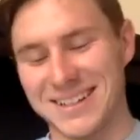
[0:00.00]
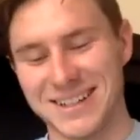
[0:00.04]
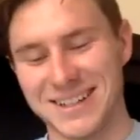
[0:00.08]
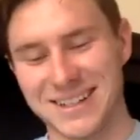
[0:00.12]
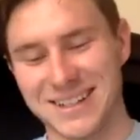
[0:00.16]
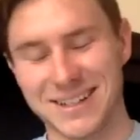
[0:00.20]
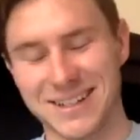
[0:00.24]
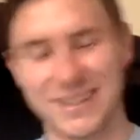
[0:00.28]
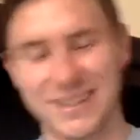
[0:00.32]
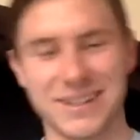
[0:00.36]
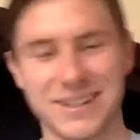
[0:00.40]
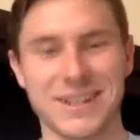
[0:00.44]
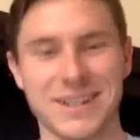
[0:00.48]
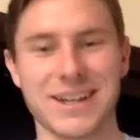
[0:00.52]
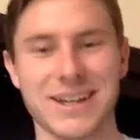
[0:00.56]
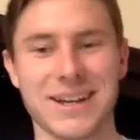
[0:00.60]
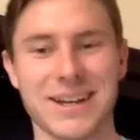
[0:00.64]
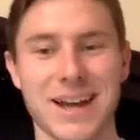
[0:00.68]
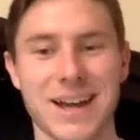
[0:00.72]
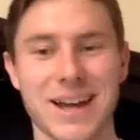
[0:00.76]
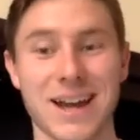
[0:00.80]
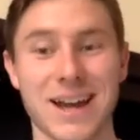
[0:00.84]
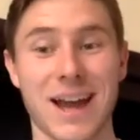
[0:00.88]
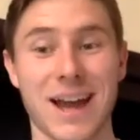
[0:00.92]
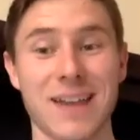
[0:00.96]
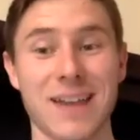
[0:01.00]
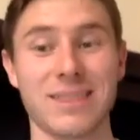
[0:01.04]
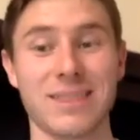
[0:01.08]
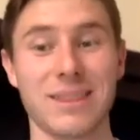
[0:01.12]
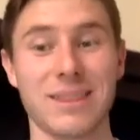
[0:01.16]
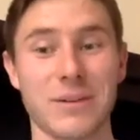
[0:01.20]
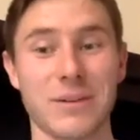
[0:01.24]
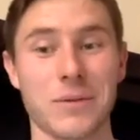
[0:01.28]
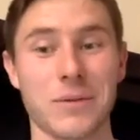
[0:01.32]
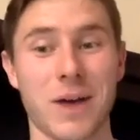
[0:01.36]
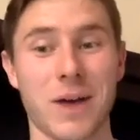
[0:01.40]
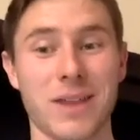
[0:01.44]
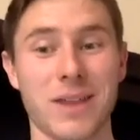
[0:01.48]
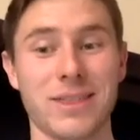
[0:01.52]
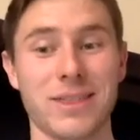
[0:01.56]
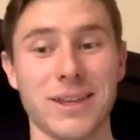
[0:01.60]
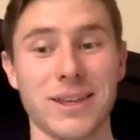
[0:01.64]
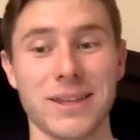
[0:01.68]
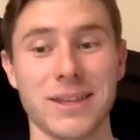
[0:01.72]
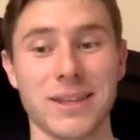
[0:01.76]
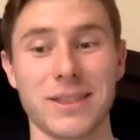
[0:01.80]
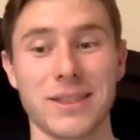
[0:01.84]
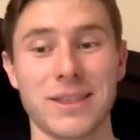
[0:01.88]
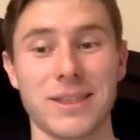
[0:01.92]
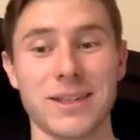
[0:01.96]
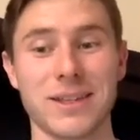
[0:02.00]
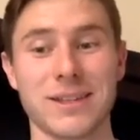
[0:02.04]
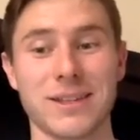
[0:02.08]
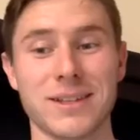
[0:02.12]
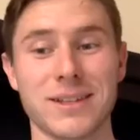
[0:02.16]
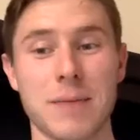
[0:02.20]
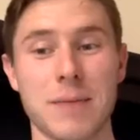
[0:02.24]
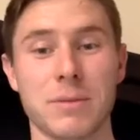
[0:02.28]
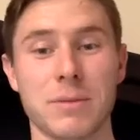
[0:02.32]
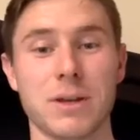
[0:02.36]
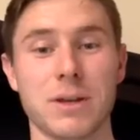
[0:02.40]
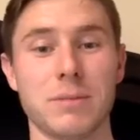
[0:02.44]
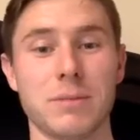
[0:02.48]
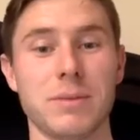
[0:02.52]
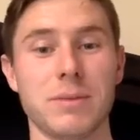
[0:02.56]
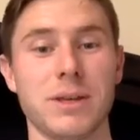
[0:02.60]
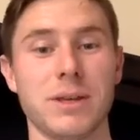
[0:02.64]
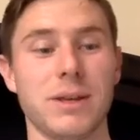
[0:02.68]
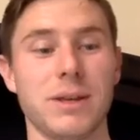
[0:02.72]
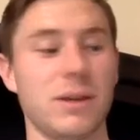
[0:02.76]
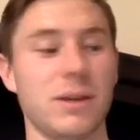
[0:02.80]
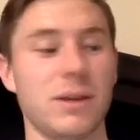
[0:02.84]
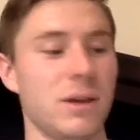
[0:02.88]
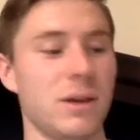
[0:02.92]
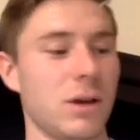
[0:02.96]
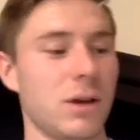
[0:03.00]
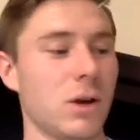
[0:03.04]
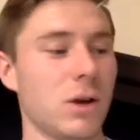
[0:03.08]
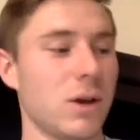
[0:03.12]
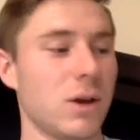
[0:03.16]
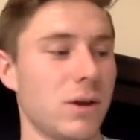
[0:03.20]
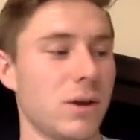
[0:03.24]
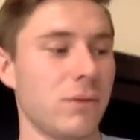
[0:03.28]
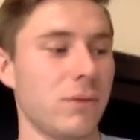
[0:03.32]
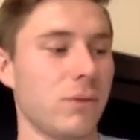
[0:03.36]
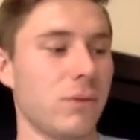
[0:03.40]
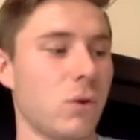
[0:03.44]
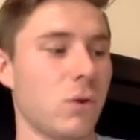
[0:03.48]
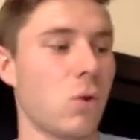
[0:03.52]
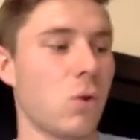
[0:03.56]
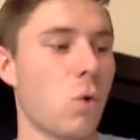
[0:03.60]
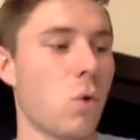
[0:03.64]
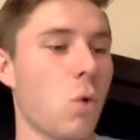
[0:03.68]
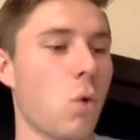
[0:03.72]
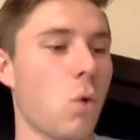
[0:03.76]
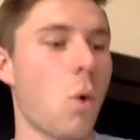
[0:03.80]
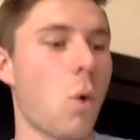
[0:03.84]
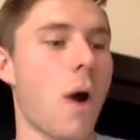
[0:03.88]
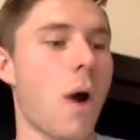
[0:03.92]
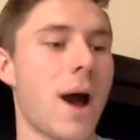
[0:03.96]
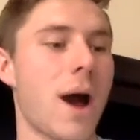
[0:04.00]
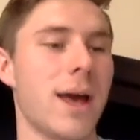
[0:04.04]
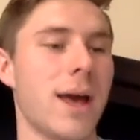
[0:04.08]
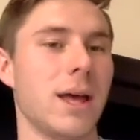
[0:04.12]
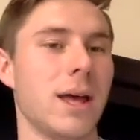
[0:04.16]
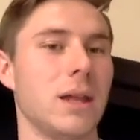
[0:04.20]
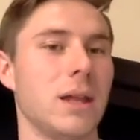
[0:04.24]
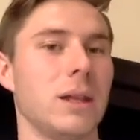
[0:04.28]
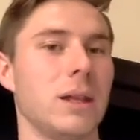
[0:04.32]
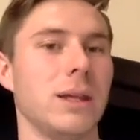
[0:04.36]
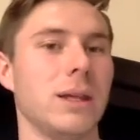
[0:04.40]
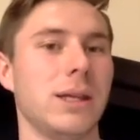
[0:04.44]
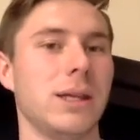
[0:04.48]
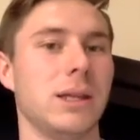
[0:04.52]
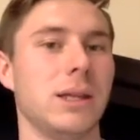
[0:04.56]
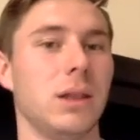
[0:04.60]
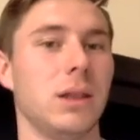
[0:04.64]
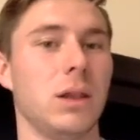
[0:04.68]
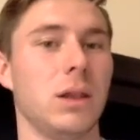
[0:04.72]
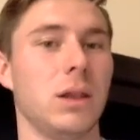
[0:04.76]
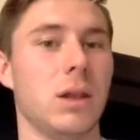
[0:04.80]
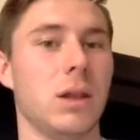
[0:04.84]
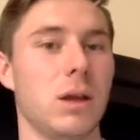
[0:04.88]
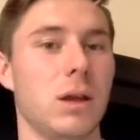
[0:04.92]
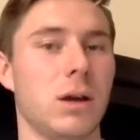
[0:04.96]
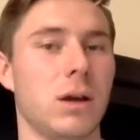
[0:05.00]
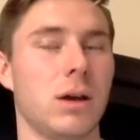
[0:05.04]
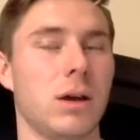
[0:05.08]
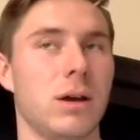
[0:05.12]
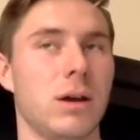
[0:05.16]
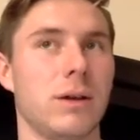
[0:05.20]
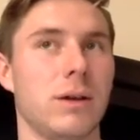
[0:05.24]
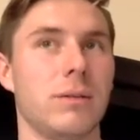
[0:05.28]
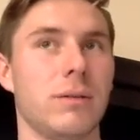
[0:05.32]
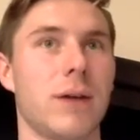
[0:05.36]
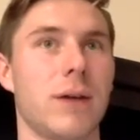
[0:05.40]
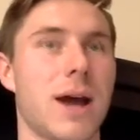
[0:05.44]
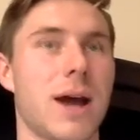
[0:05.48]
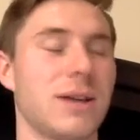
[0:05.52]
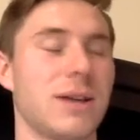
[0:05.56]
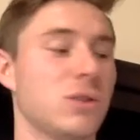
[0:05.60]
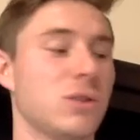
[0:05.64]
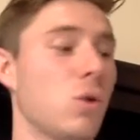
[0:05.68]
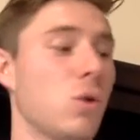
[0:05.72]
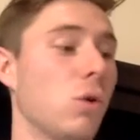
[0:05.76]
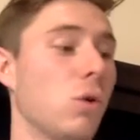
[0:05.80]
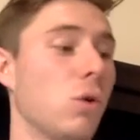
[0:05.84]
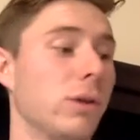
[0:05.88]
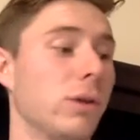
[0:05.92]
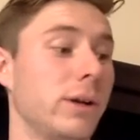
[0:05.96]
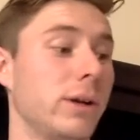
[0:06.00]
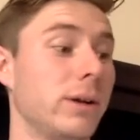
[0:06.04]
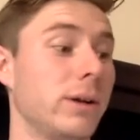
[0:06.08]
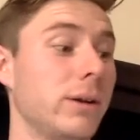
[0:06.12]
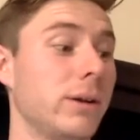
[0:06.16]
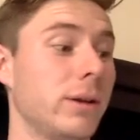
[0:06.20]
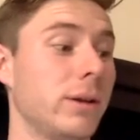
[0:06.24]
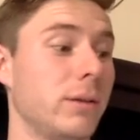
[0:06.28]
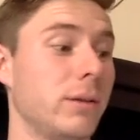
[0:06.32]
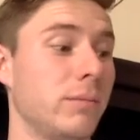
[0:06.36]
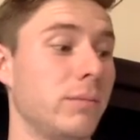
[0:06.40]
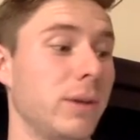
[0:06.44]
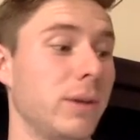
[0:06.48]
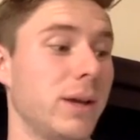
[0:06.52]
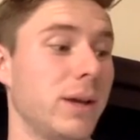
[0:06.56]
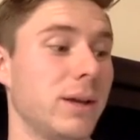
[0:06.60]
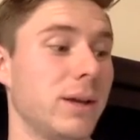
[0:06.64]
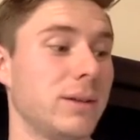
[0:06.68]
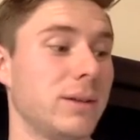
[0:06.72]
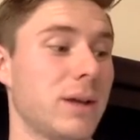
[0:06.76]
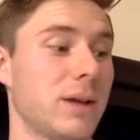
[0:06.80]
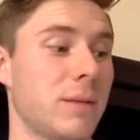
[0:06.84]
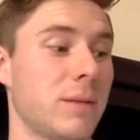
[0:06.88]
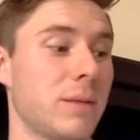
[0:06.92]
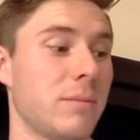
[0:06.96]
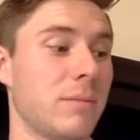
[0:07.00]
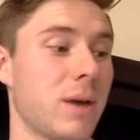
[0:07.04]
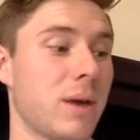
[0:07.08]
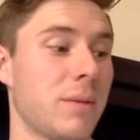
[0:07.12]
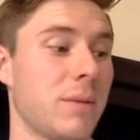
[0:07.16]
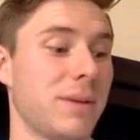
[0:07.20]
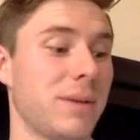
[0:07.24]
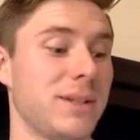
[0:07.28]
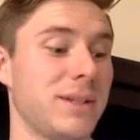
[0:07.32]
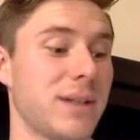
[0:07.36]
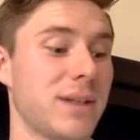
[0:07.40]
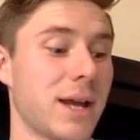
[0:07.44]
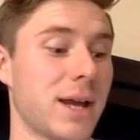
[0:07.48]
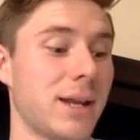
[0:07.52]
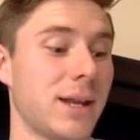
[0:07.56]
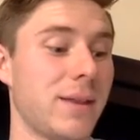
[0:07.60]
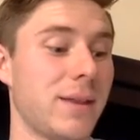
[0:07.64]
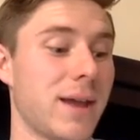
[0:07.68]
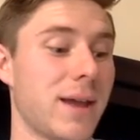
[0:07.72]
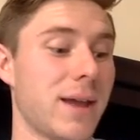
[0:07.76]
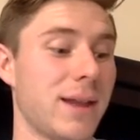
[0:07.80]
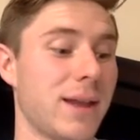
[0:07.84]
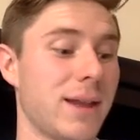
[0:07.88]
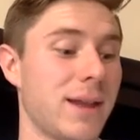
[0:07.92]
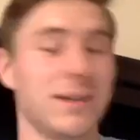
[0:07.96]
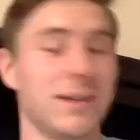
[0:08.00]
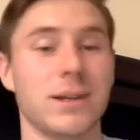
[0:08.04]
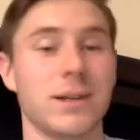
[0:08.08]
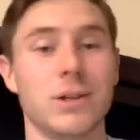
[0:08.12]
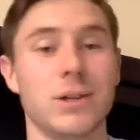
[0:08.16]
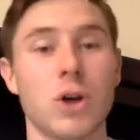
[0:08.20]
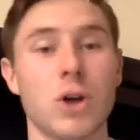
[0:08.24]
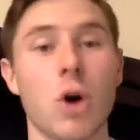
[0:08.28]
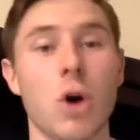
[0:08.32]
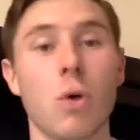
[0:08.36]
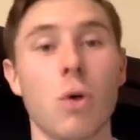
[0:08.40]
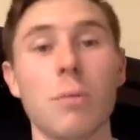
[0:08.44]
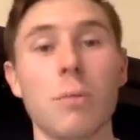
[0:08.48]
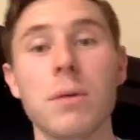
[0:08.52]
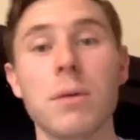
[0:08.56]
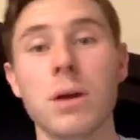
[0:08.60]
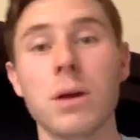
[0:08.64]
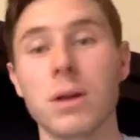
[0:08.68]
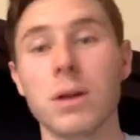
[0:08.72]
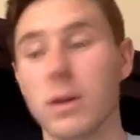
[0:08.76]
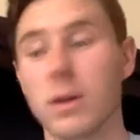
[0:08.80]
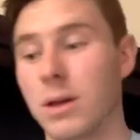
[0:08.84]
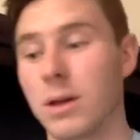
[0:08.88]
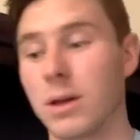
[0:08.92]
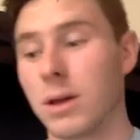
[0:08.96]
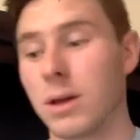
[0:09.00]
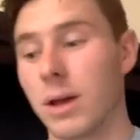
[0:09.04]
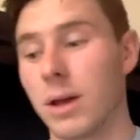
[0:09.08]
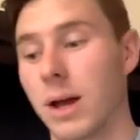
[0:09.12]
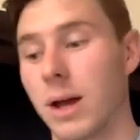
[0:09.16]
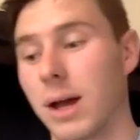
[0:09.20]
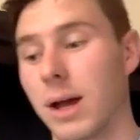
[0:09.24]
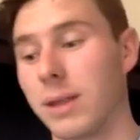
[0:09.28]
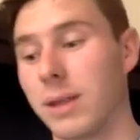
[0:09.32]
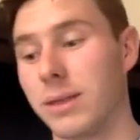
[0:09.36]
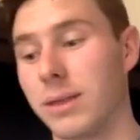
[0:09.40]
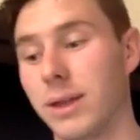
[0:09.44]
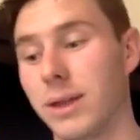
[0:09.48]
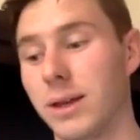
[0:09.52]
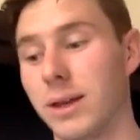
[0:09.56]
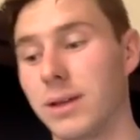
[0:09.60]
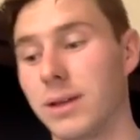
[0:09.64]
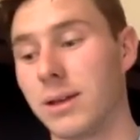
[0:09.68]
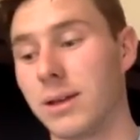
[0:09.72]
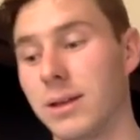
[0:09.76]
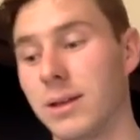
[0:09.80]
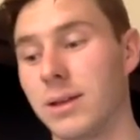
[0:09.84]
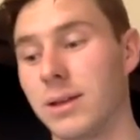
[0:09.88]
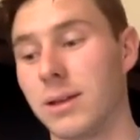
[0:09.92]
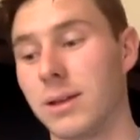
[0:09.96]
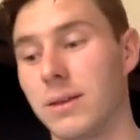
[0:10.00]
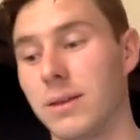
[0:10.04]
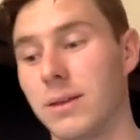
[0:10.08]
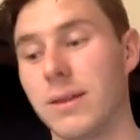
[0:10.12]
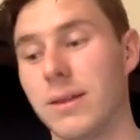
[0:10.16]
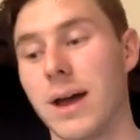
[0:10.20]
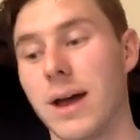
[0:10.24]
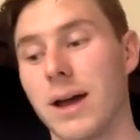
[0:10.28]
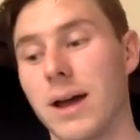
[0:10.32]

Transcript: Yeah. I think this game could be quietly high scoring because I'm excited that it's in a dome. I think that